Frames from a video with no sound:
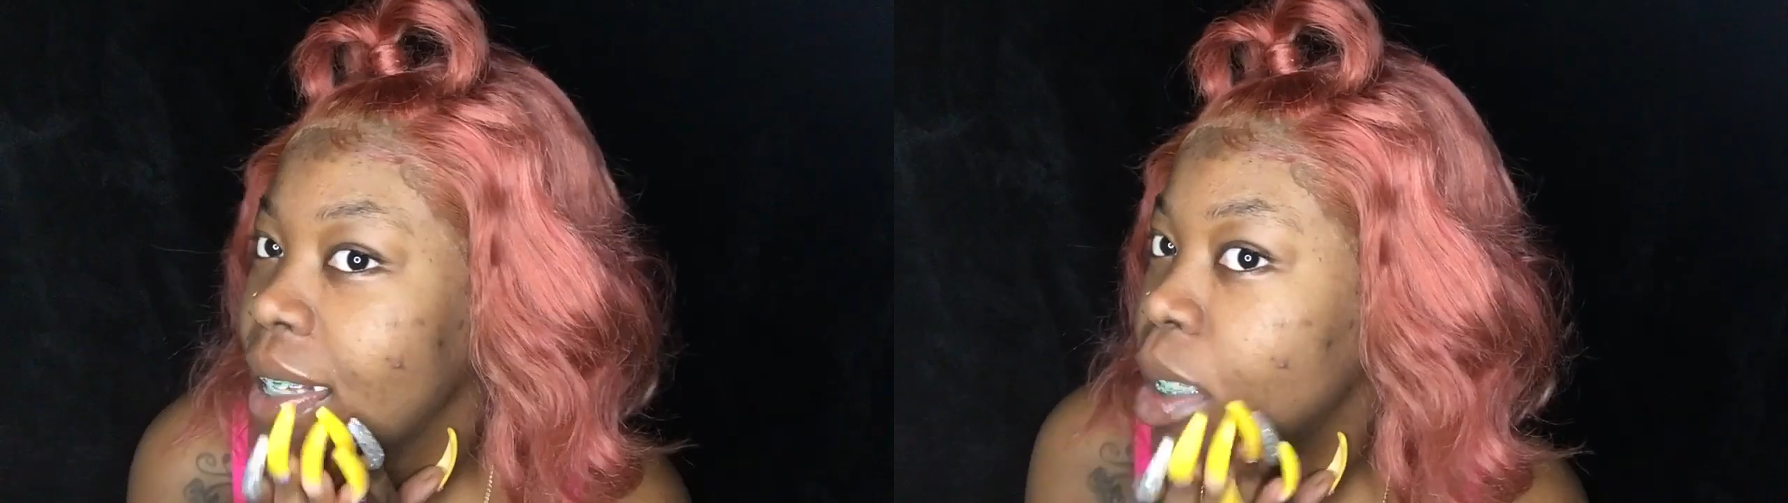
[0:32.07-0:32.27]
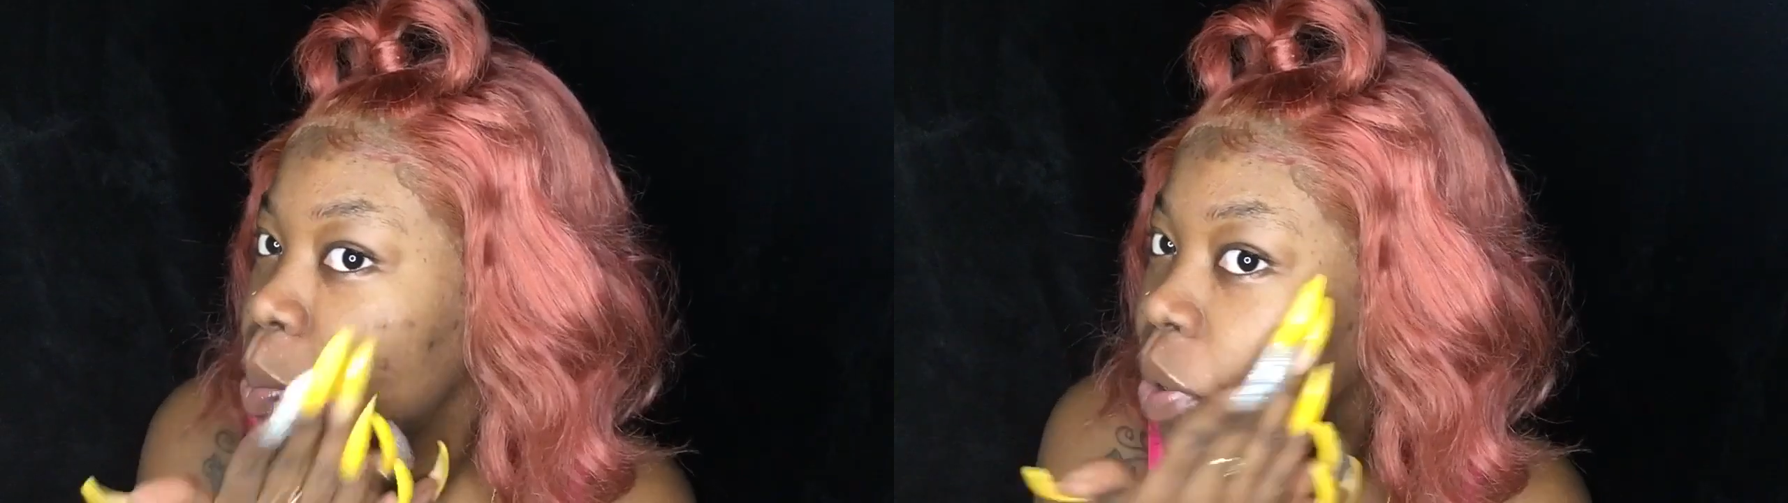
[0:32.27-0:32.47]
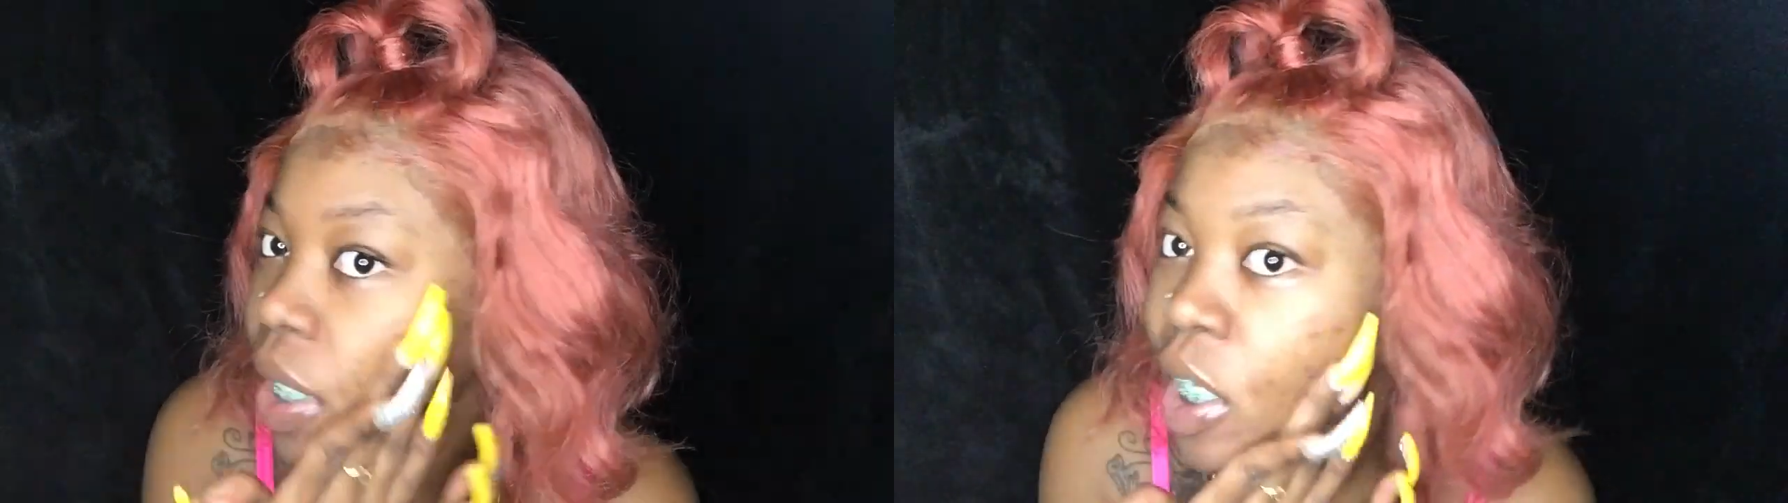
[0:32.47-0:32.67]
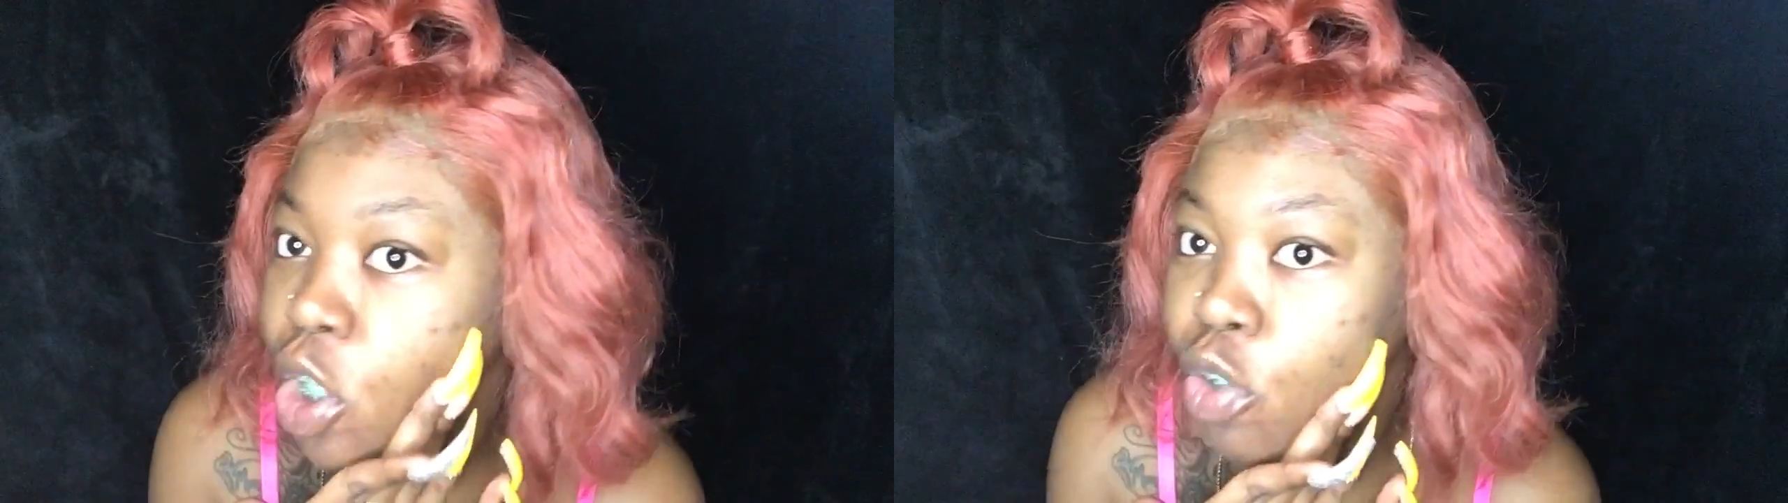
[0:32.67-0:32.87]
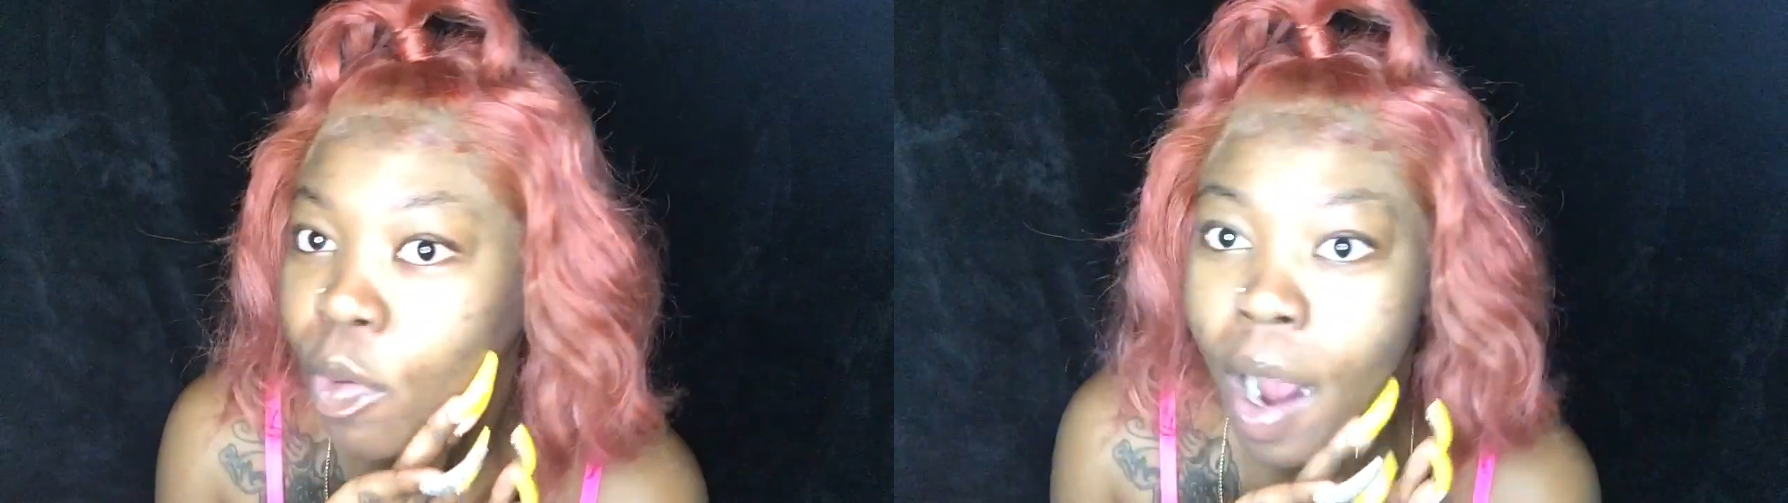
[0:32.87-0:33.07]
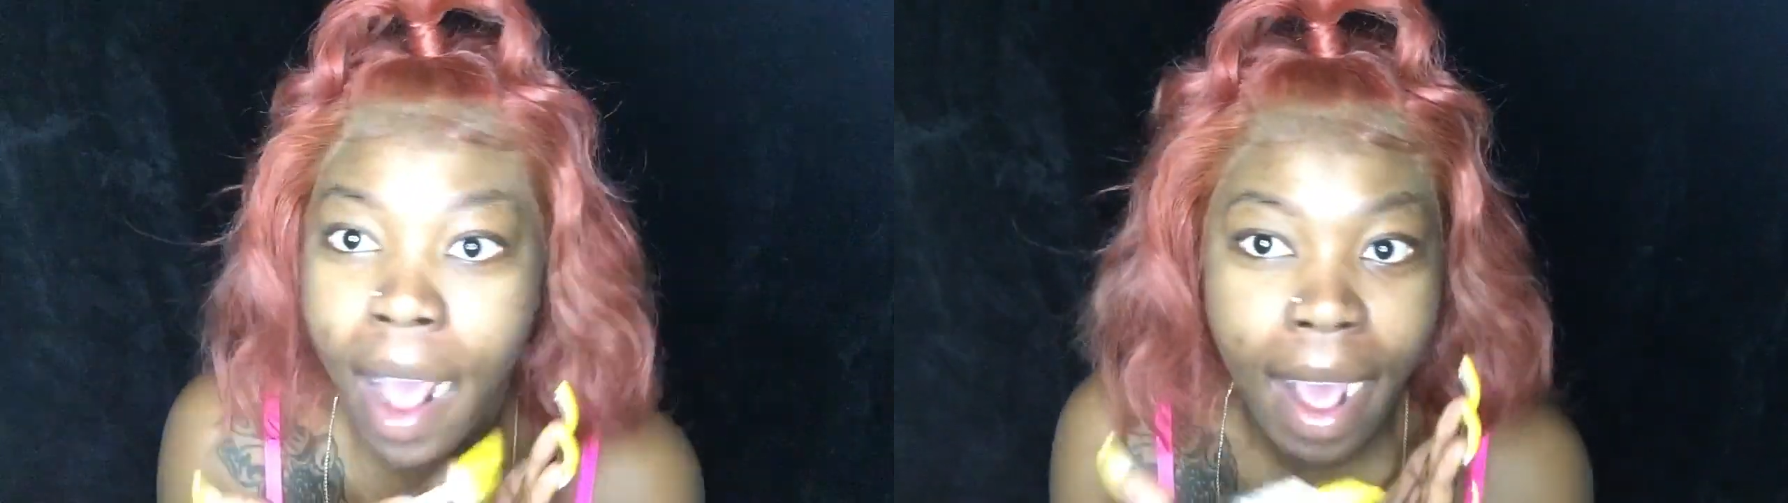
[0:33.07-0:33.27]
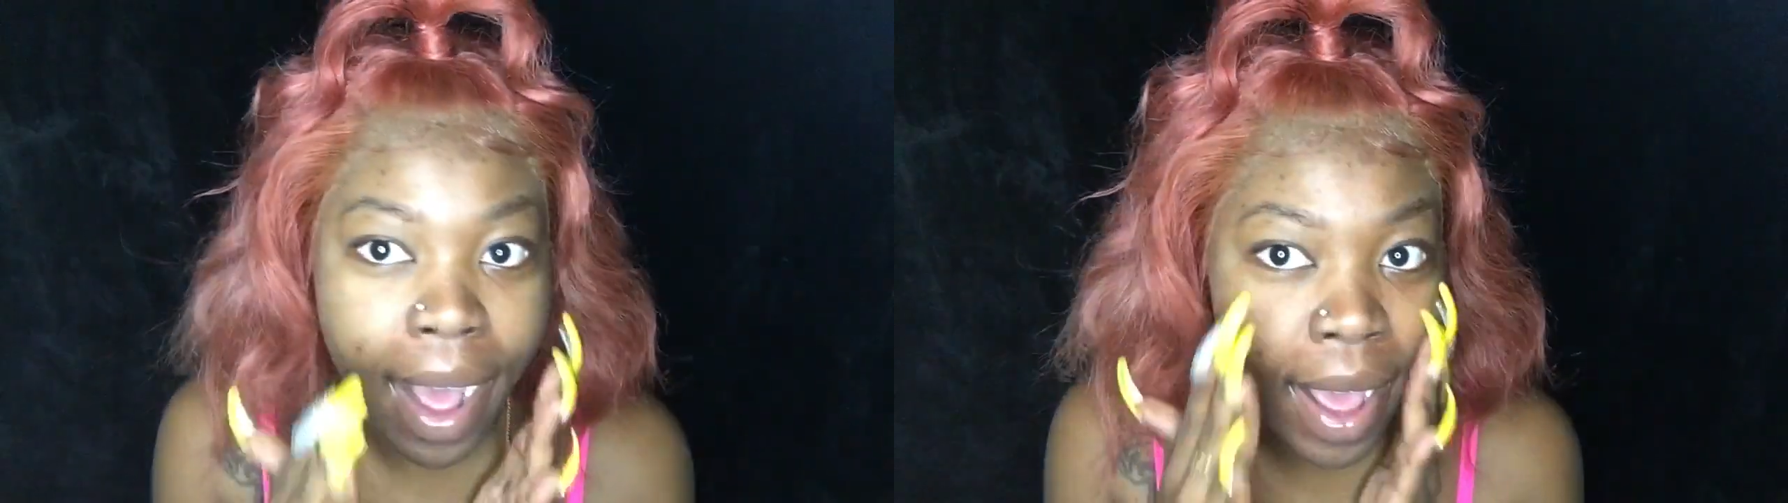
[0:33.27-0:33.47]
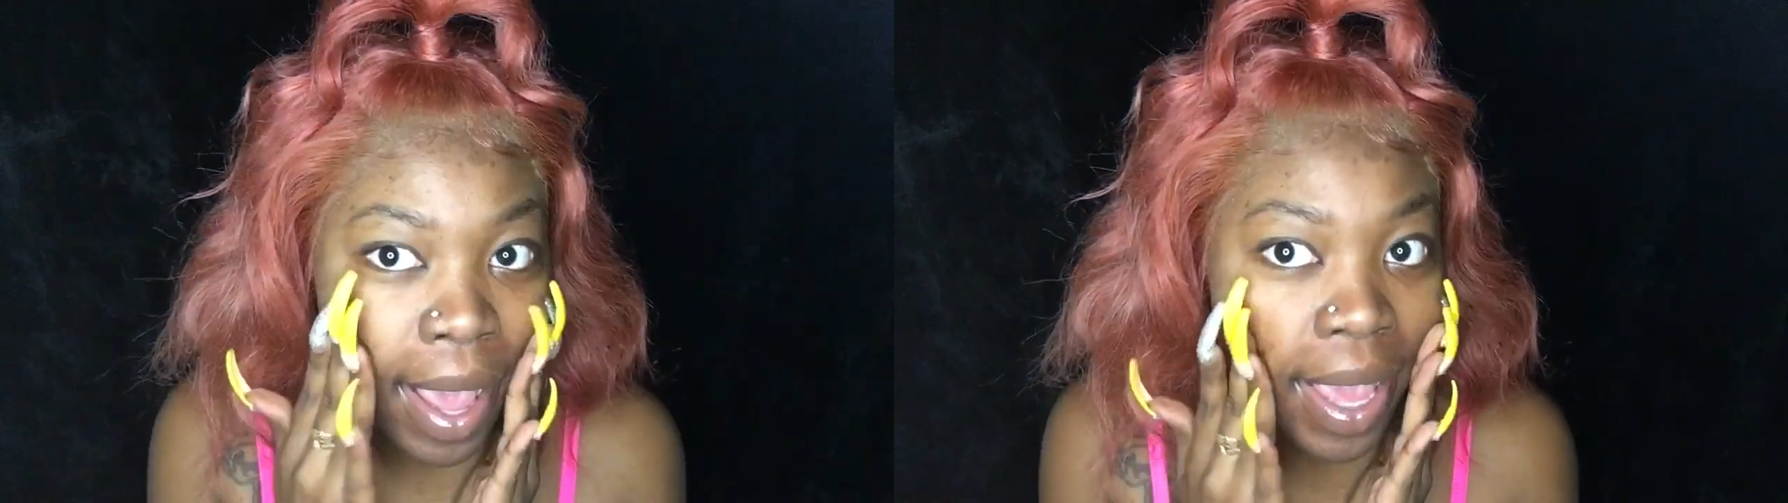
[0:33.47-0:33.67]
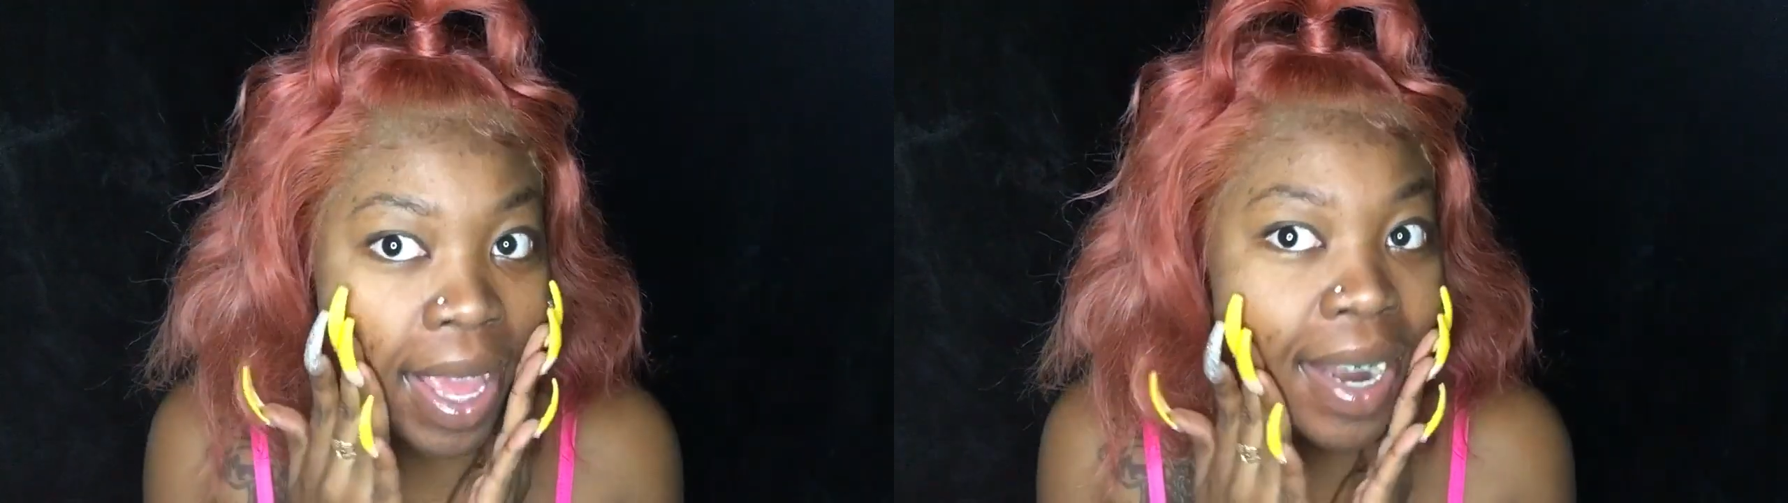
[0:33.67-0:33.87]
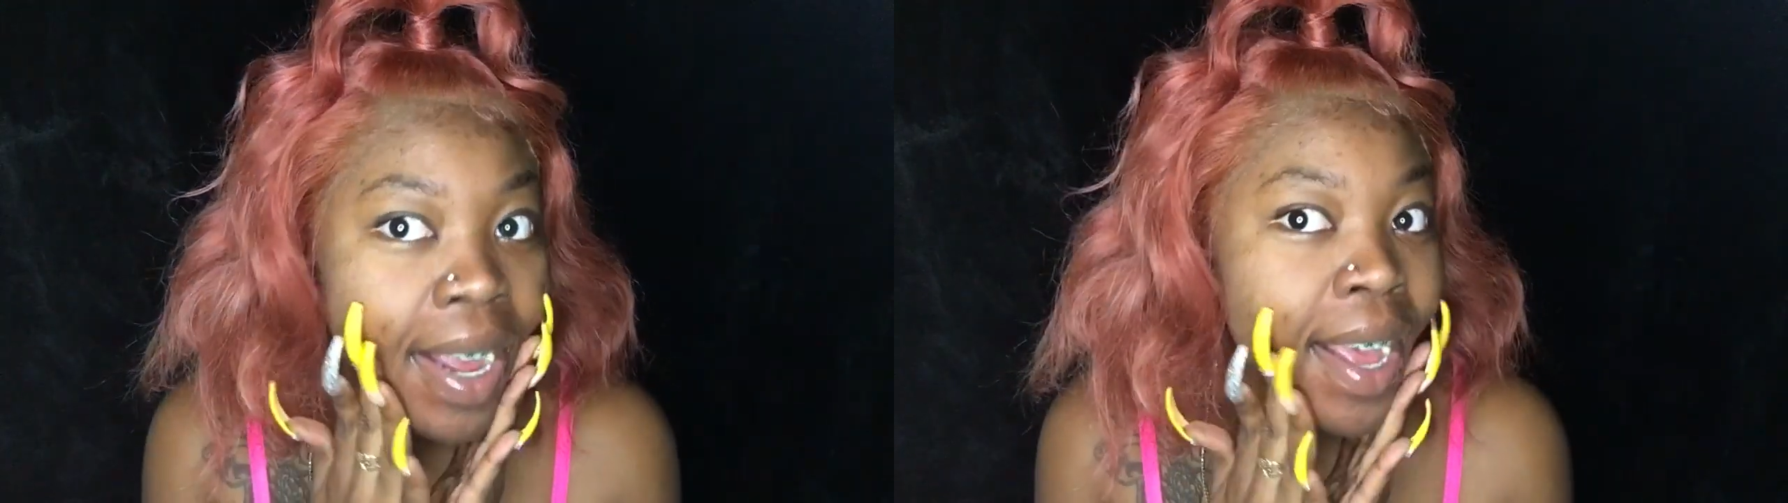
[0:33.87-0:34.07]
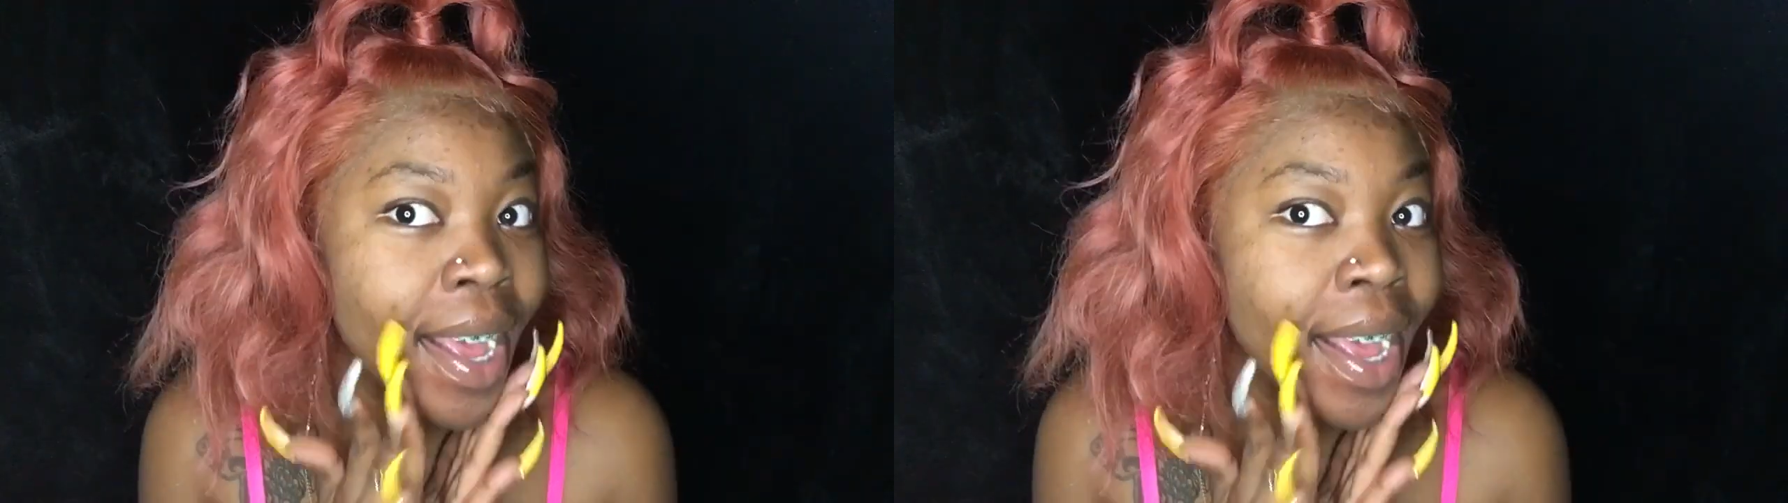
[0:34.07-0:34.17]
it's pretty dry, and